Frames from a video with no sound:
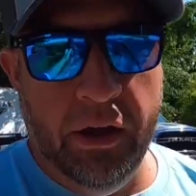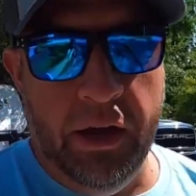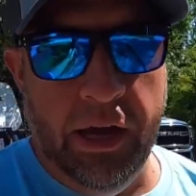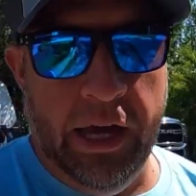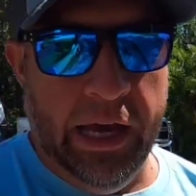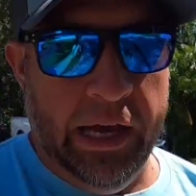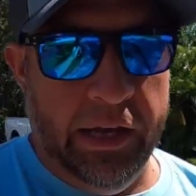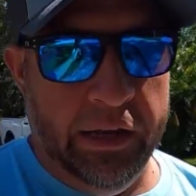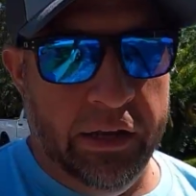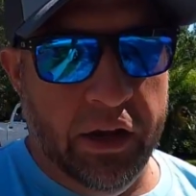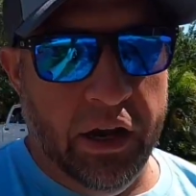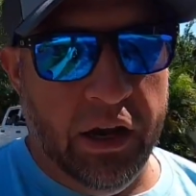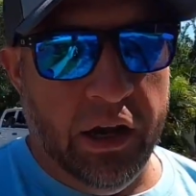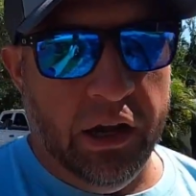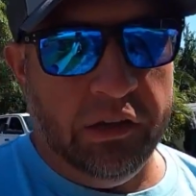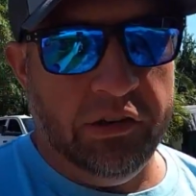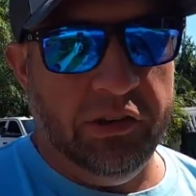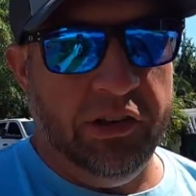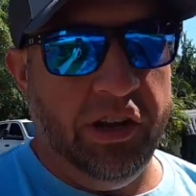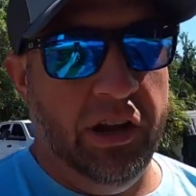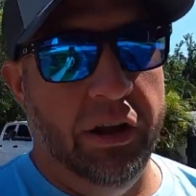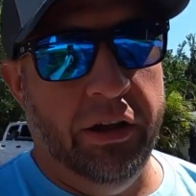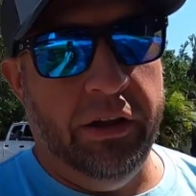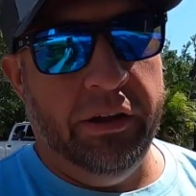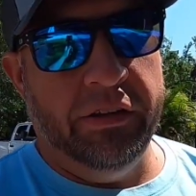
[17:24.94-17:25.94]
and
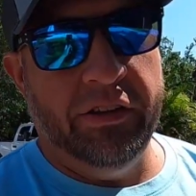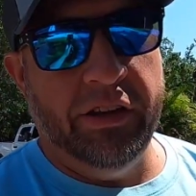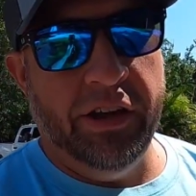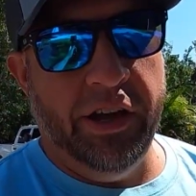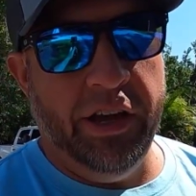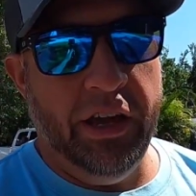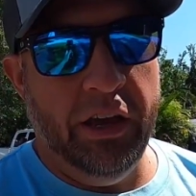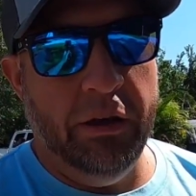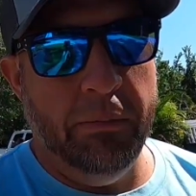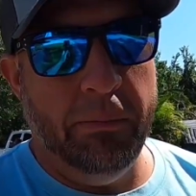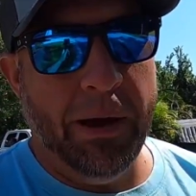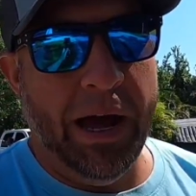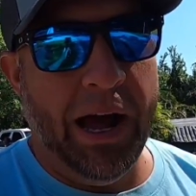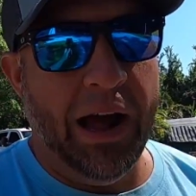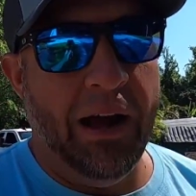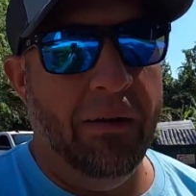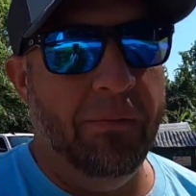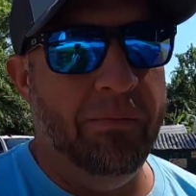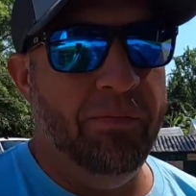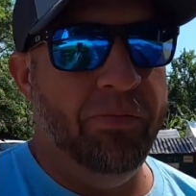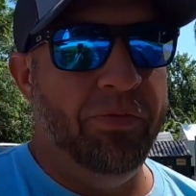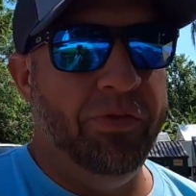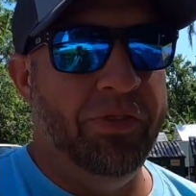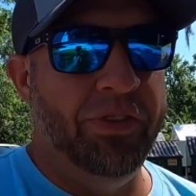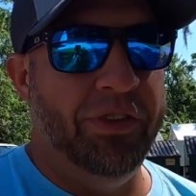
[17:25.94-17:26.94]
tell you about,
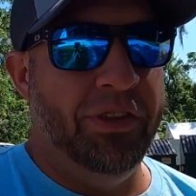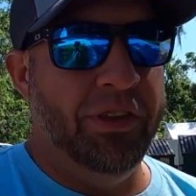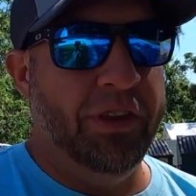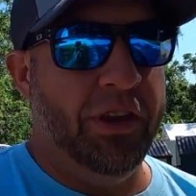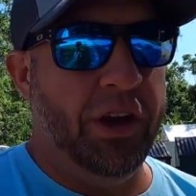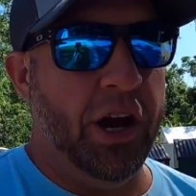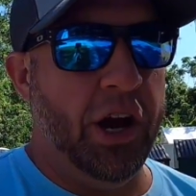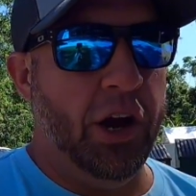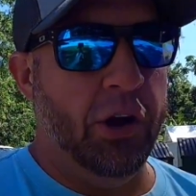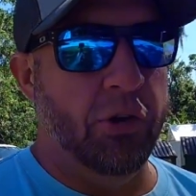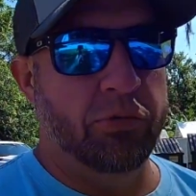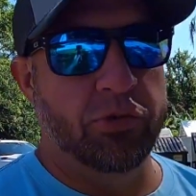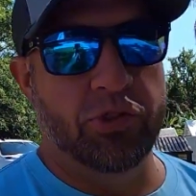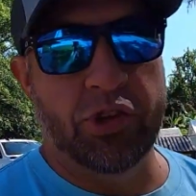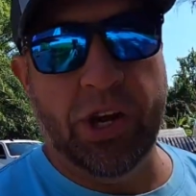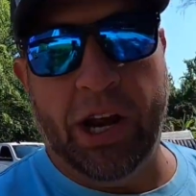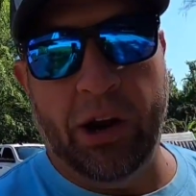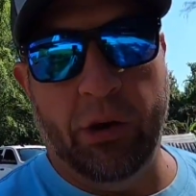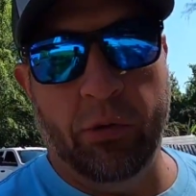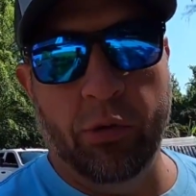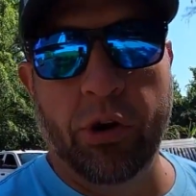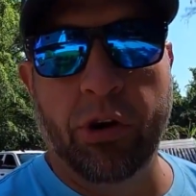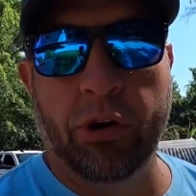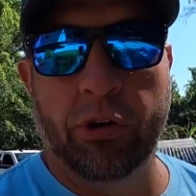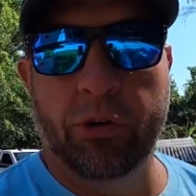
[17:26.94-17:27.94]
try
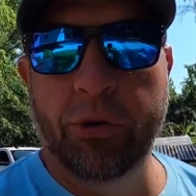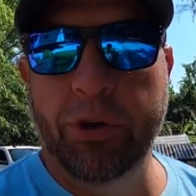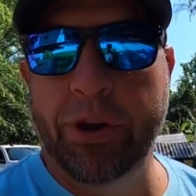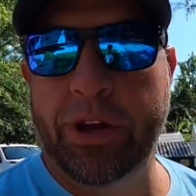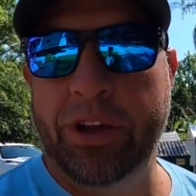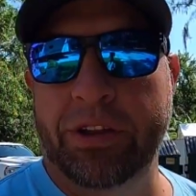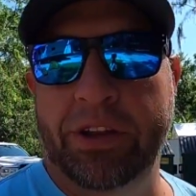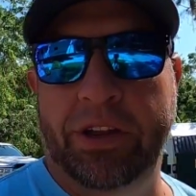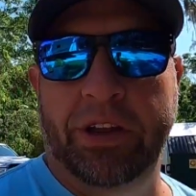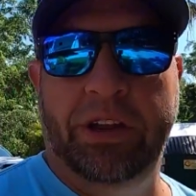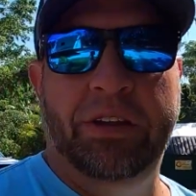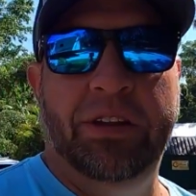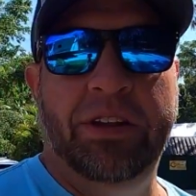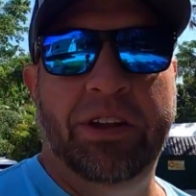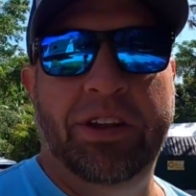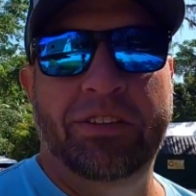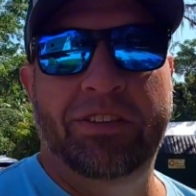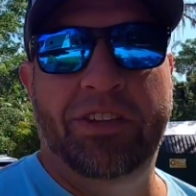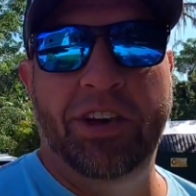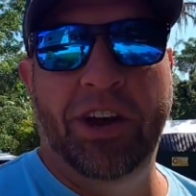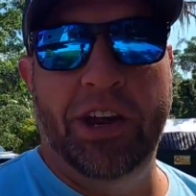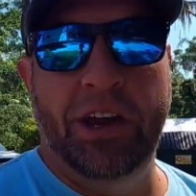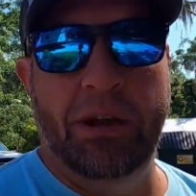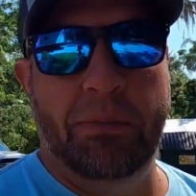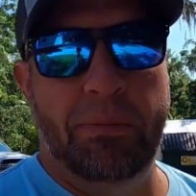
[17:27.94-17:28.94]
to real quickly
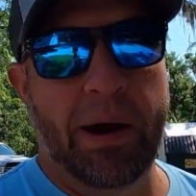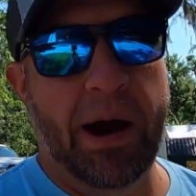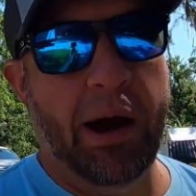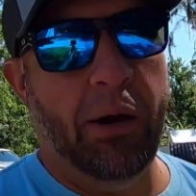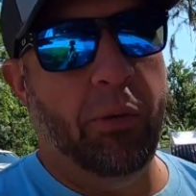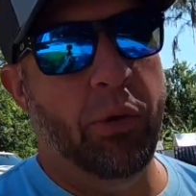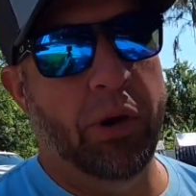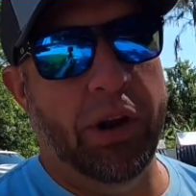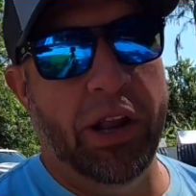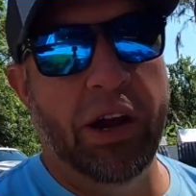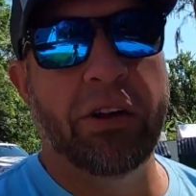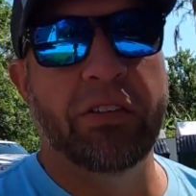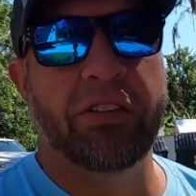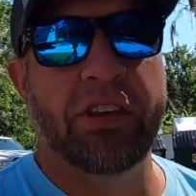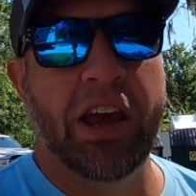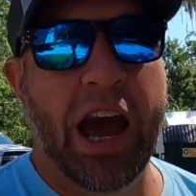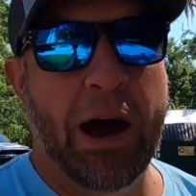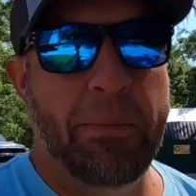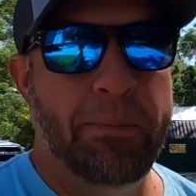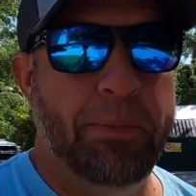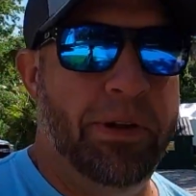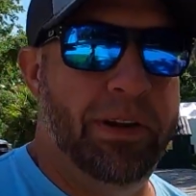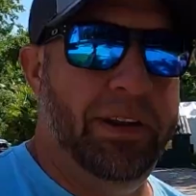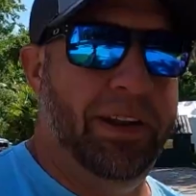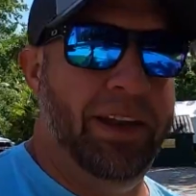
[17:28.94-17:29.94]
tell you about what else
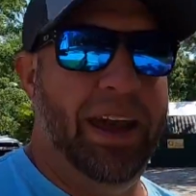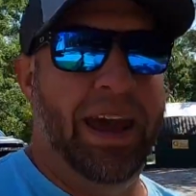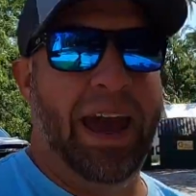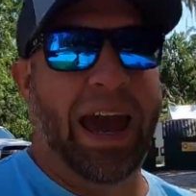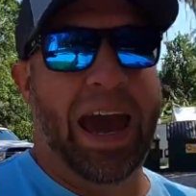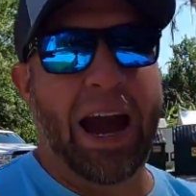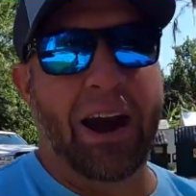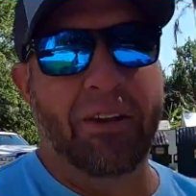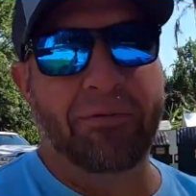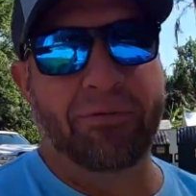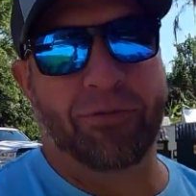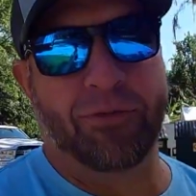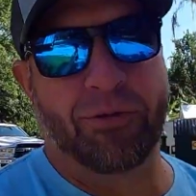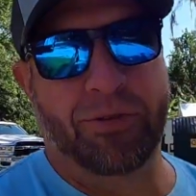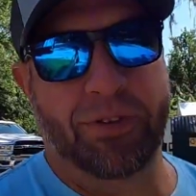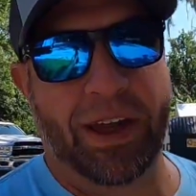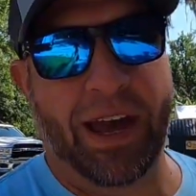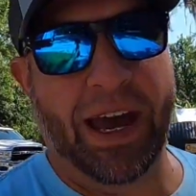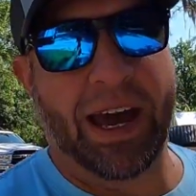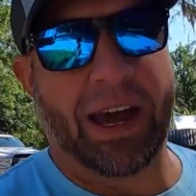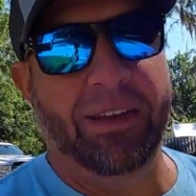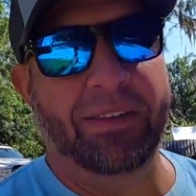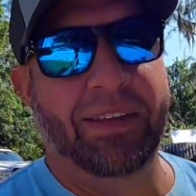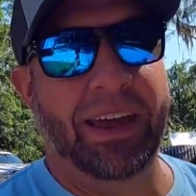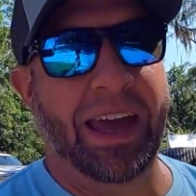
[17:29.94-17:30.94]
happened after
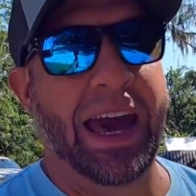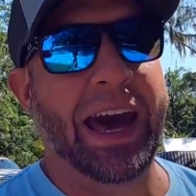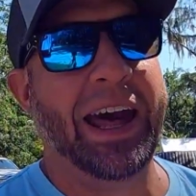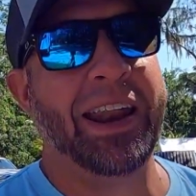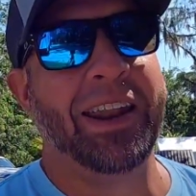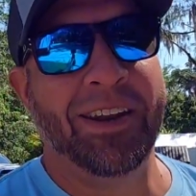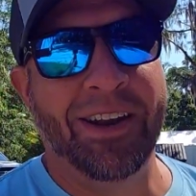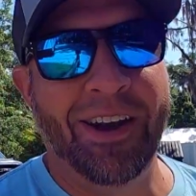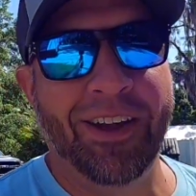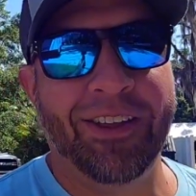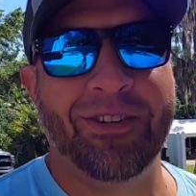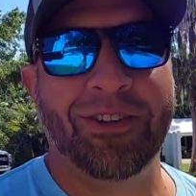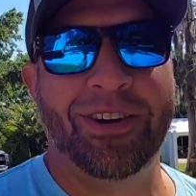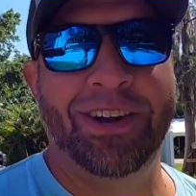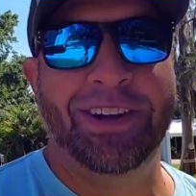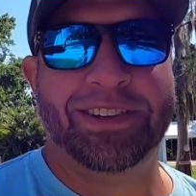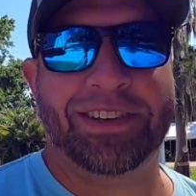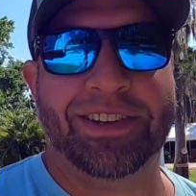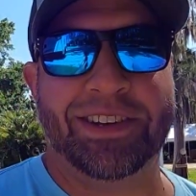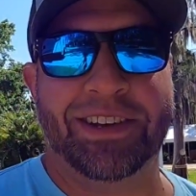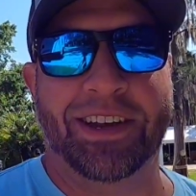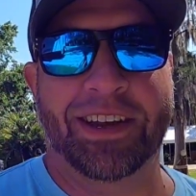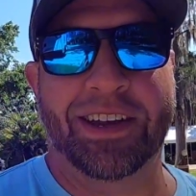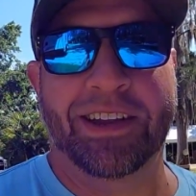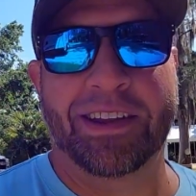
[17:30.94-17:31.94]
that. They had another
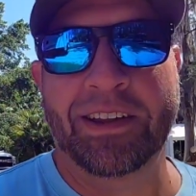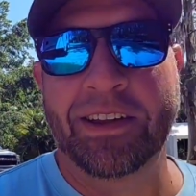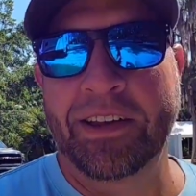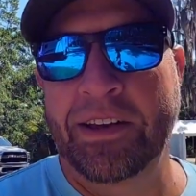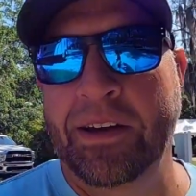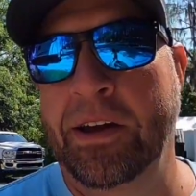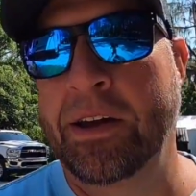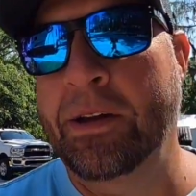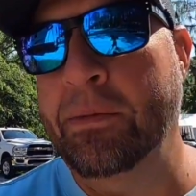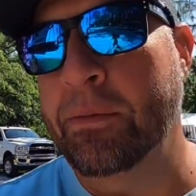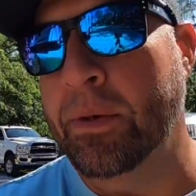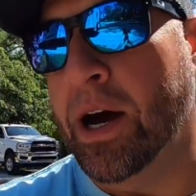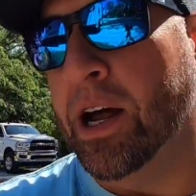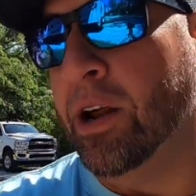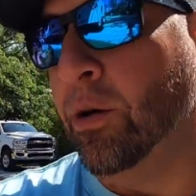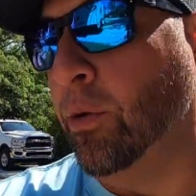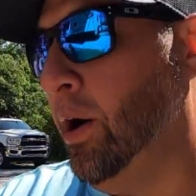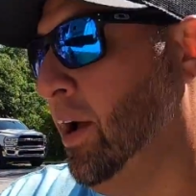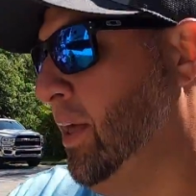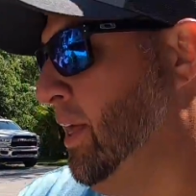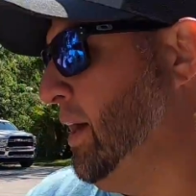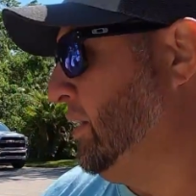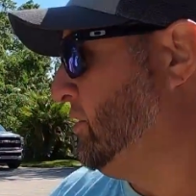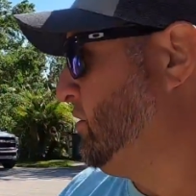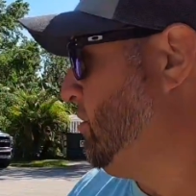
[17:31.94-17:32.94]
incident. By the
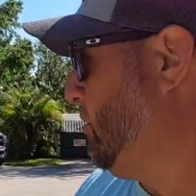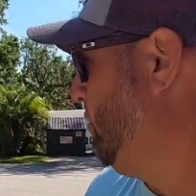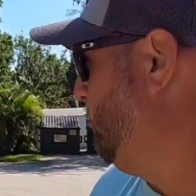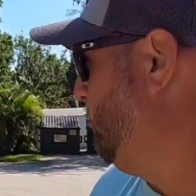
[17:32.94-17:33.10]
way, that's